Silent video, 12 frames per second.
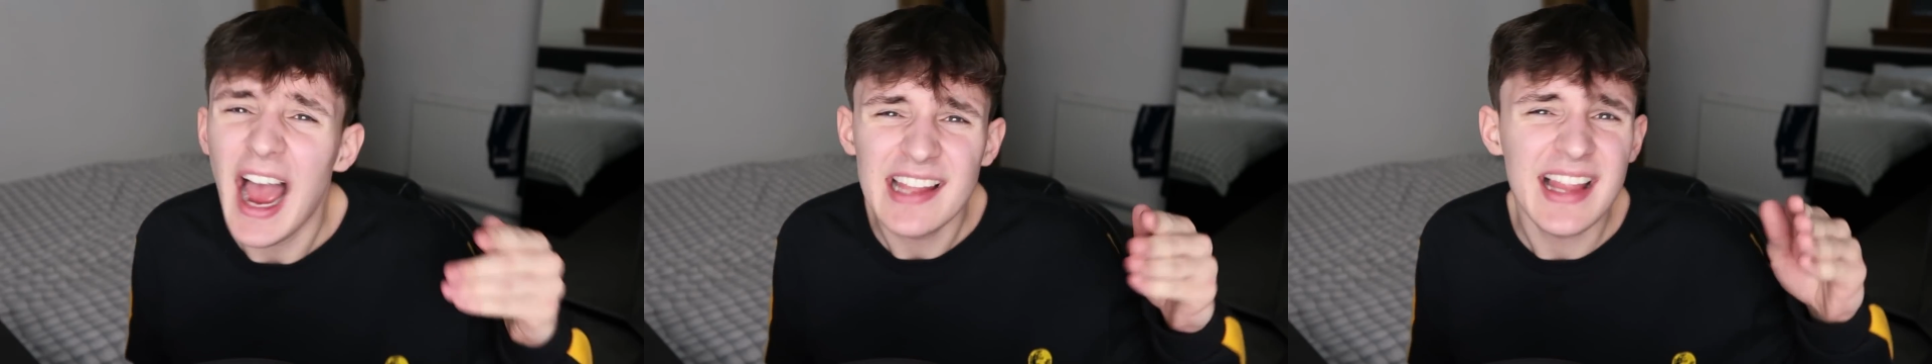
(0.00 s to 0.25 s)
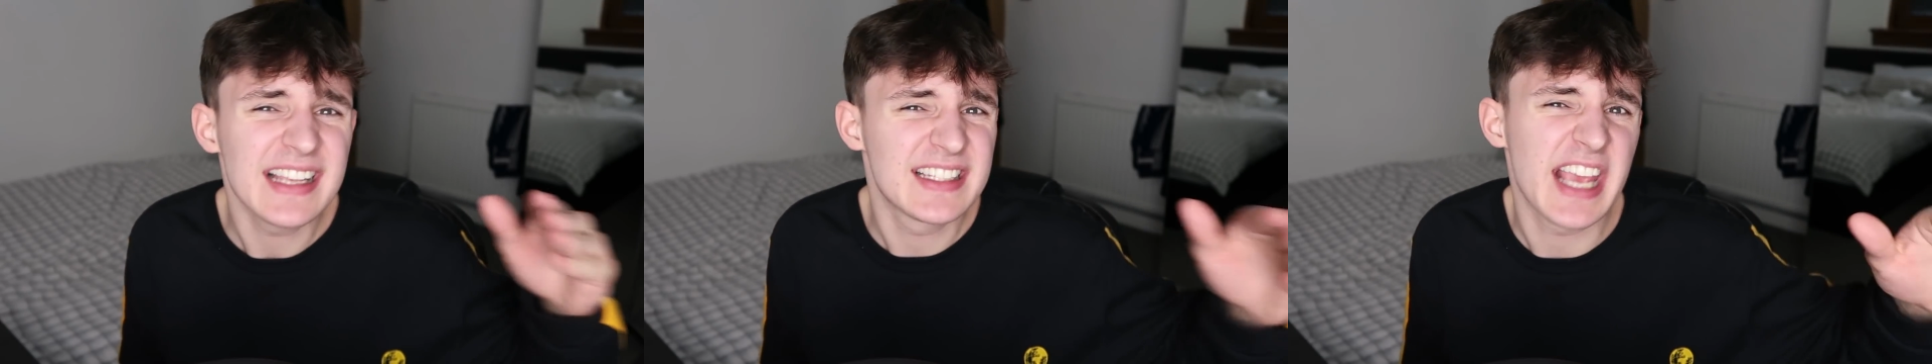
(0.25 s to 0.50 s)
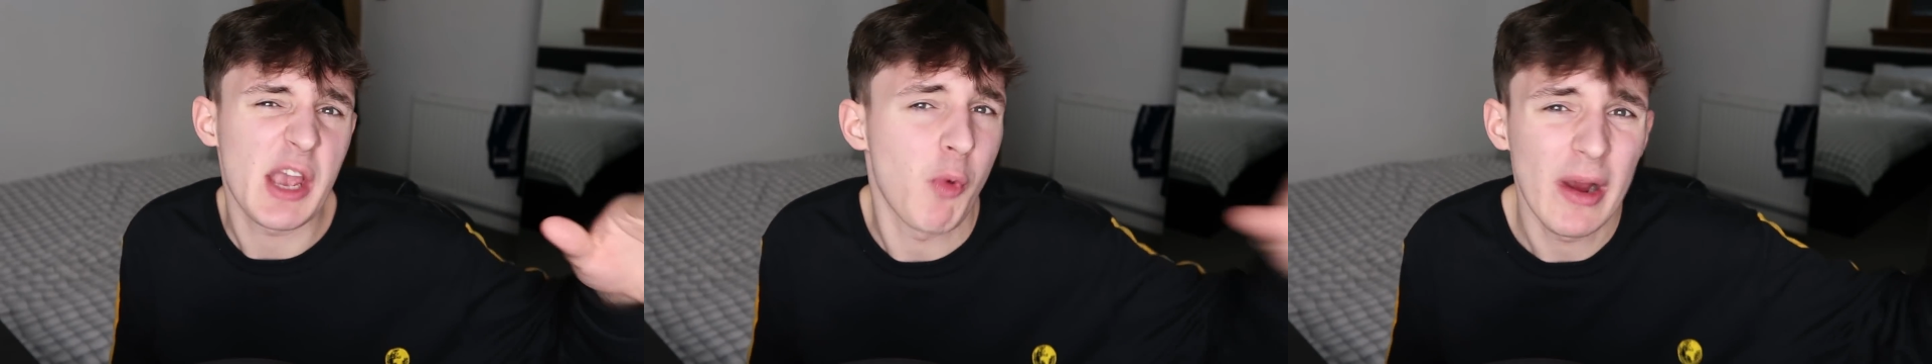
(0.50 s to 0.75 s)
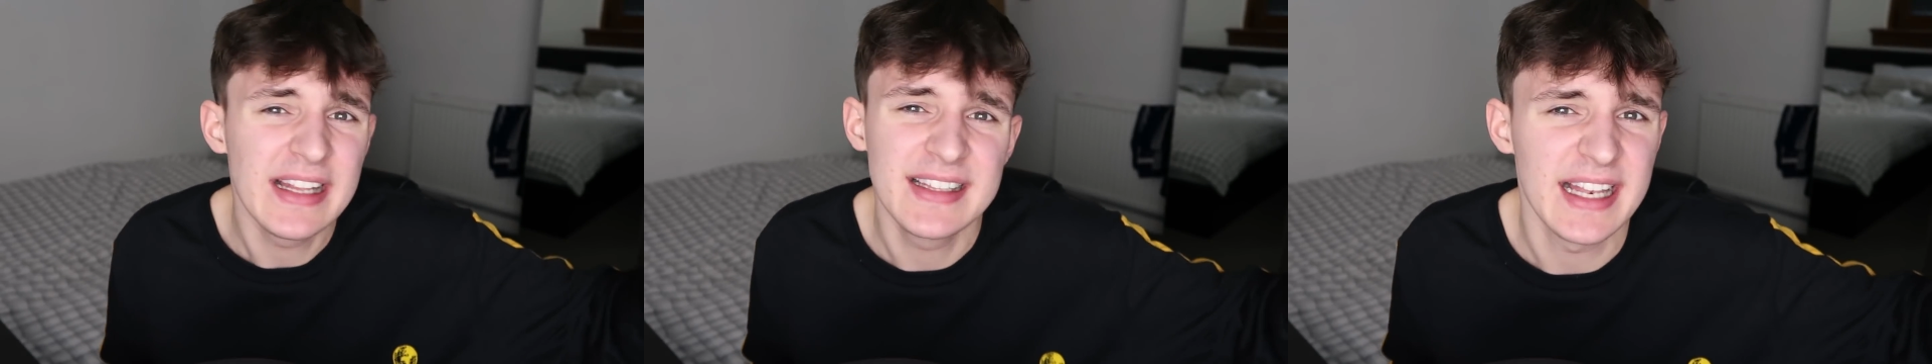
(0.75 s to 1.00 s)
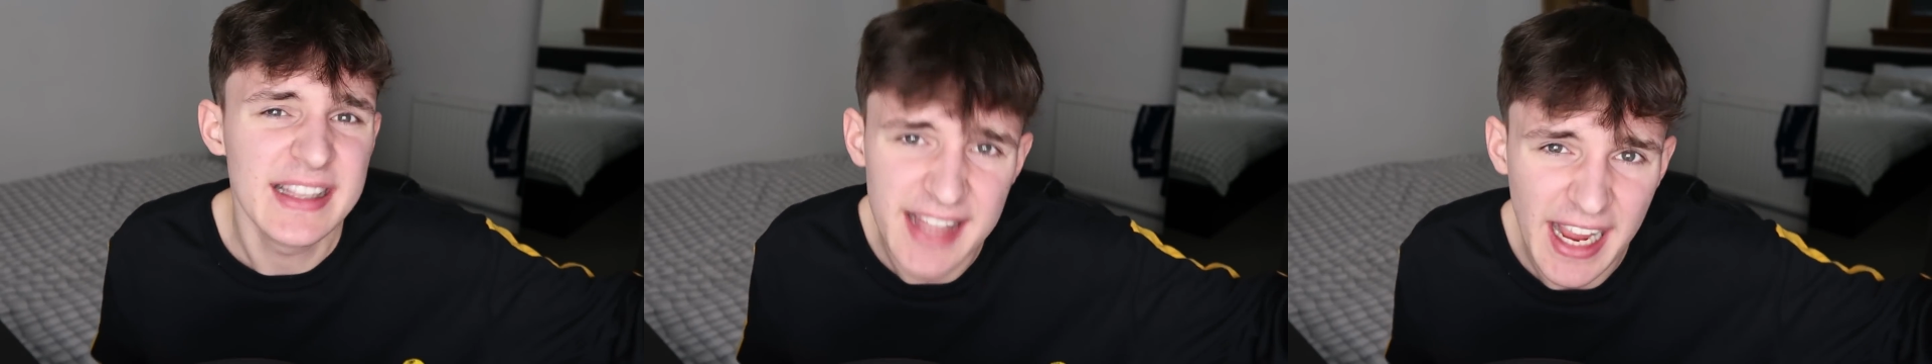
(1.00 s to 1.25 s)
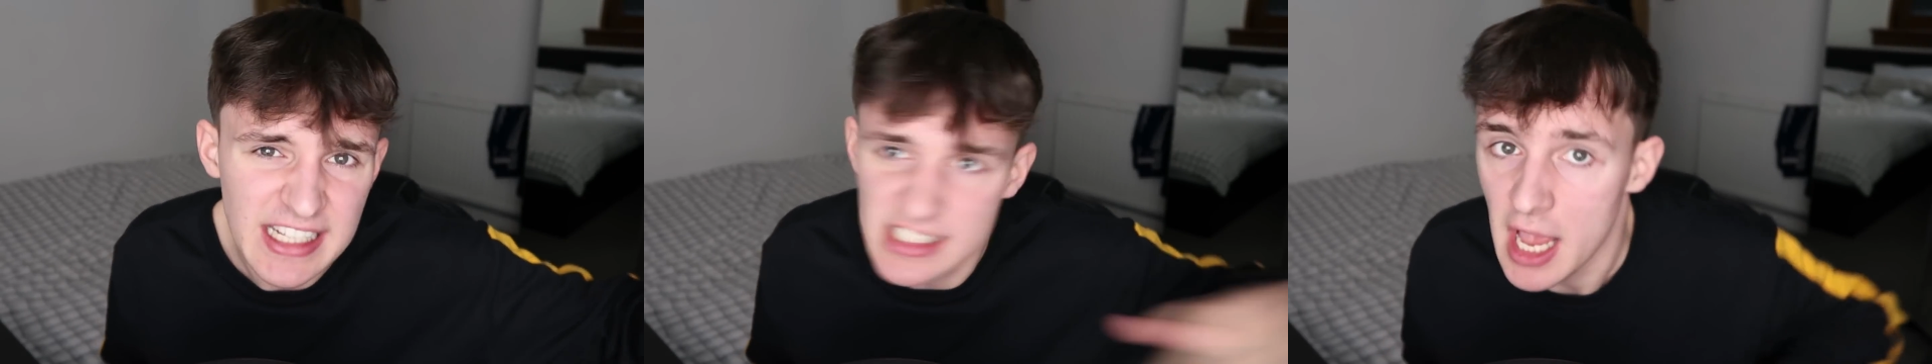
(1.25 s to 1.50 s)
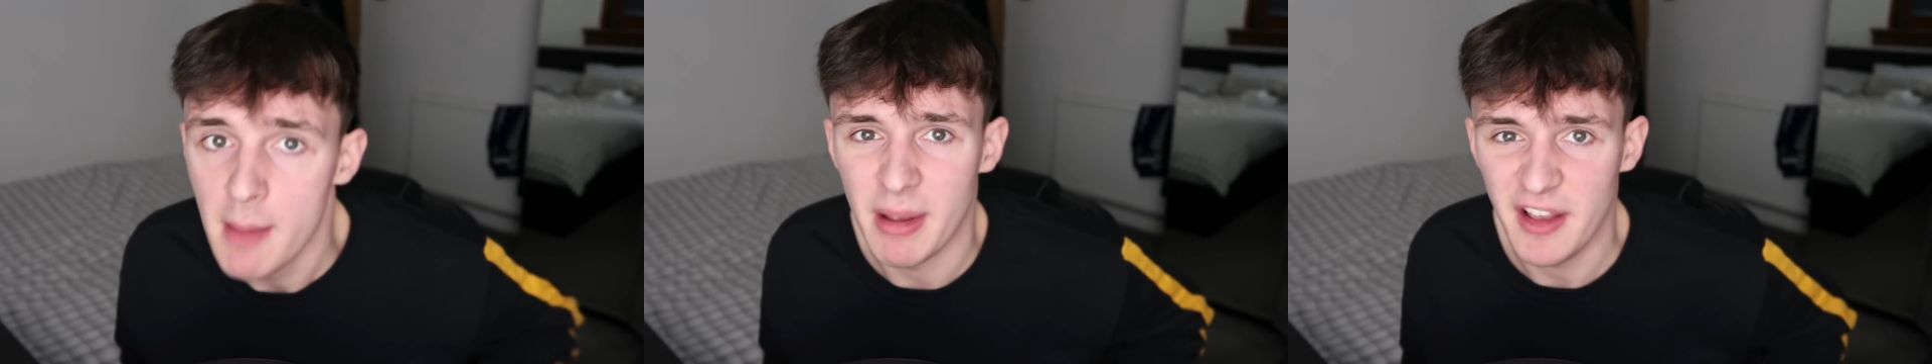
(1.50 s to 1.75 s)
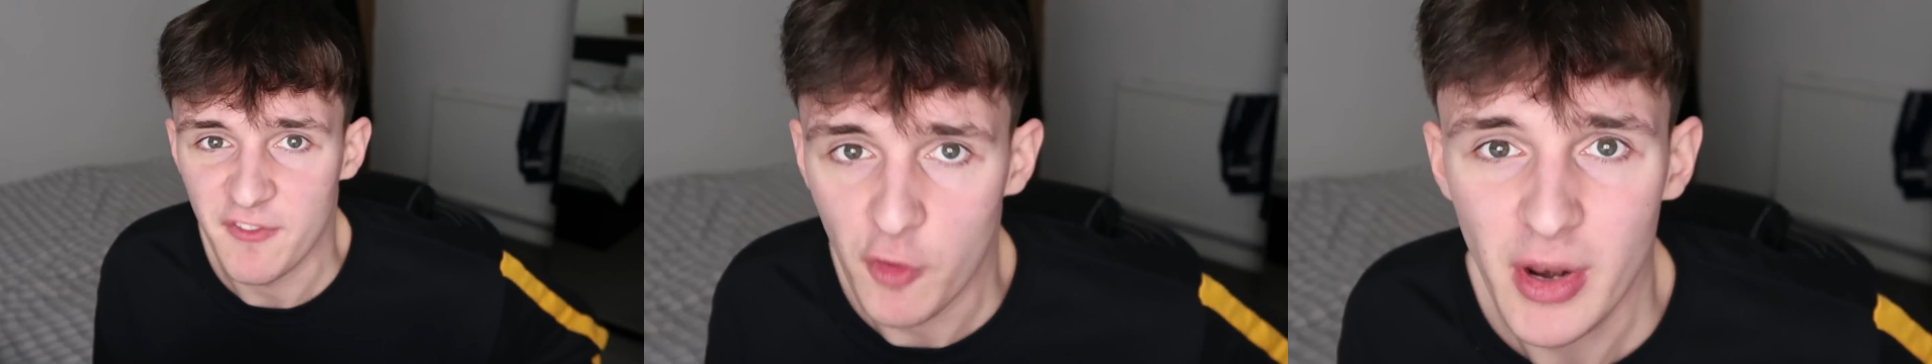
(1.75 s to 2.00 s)
I like to get wined and dined
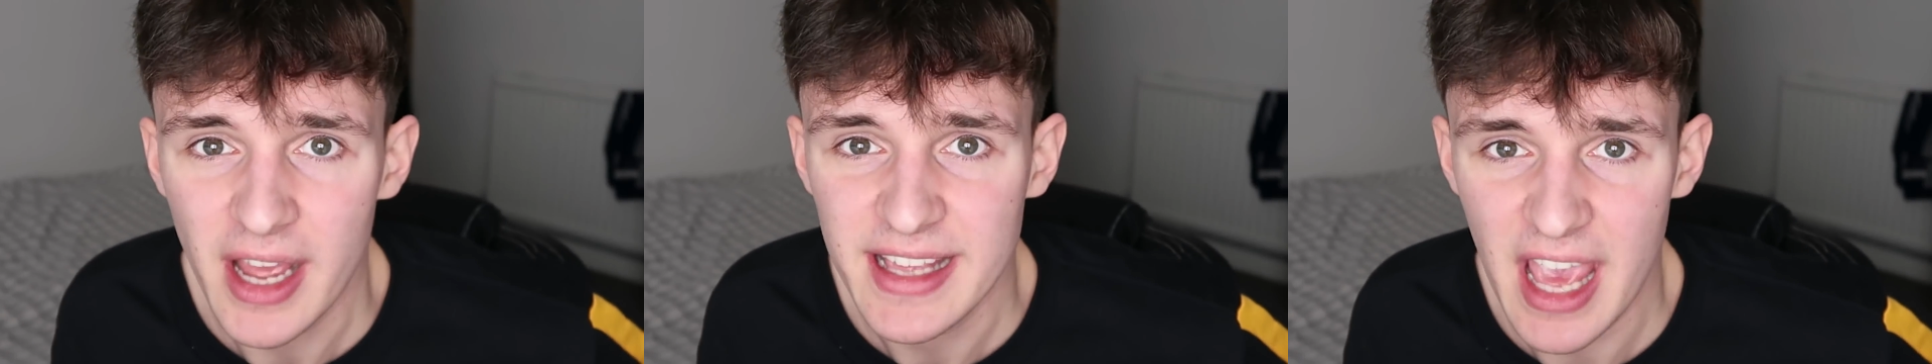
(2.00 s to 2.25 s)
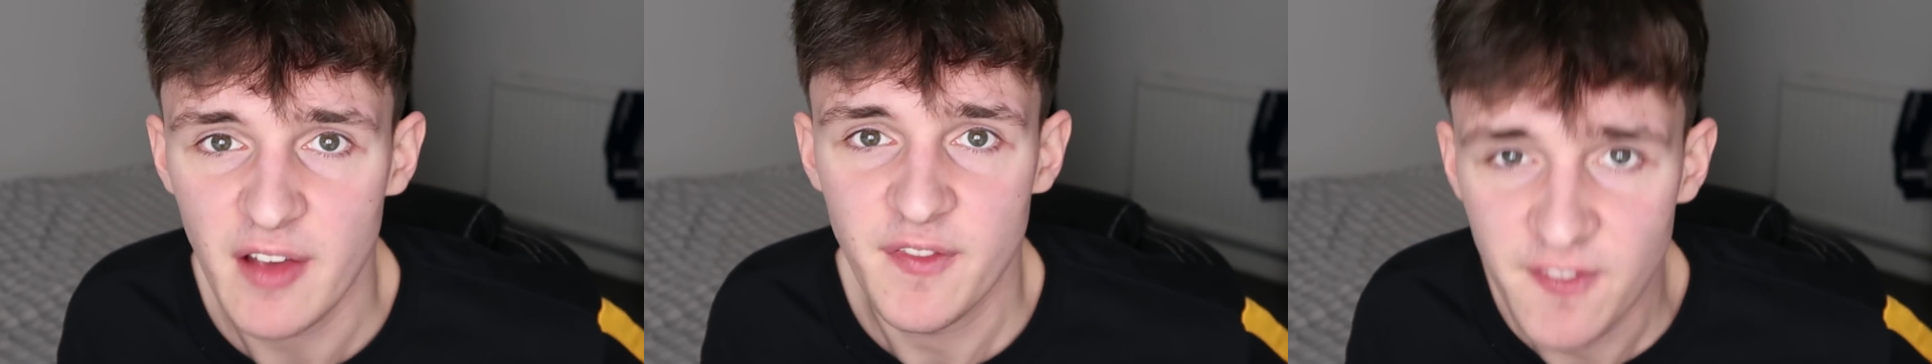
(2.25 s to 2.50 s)
before I get